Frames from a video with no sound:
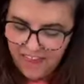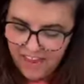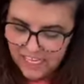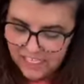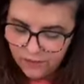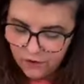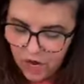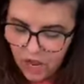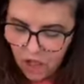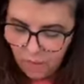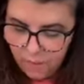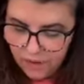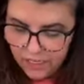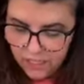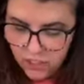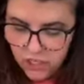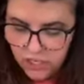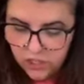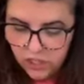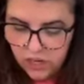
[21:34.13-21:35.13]
Thanks for helping
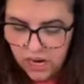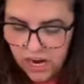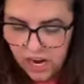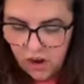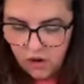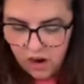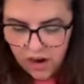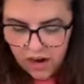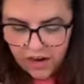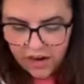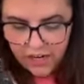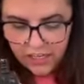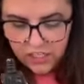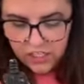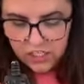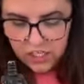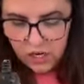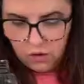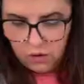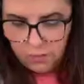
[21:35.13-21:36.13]
each other out. I
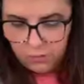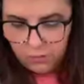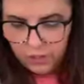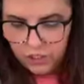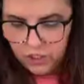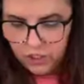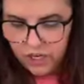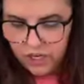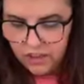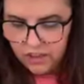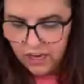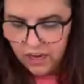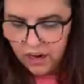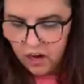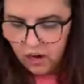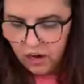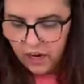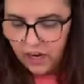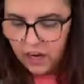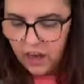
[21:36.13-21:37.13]
so appreciate
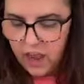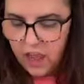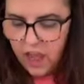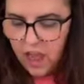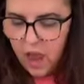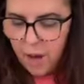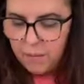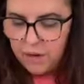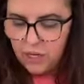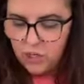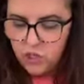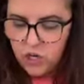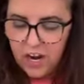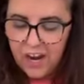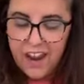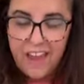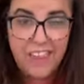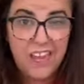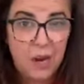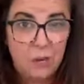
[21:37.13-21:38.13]
that. All right, I'm gonna
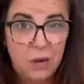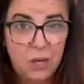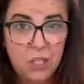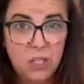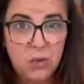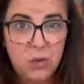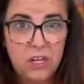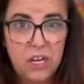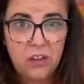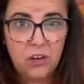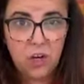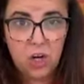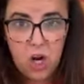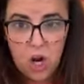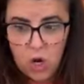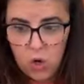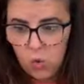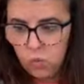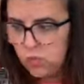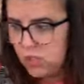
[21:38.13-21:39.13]
dry it and then I'm gonna do another
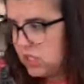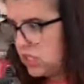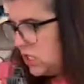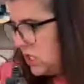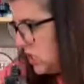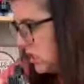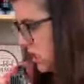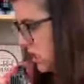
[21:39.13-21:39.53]
coat.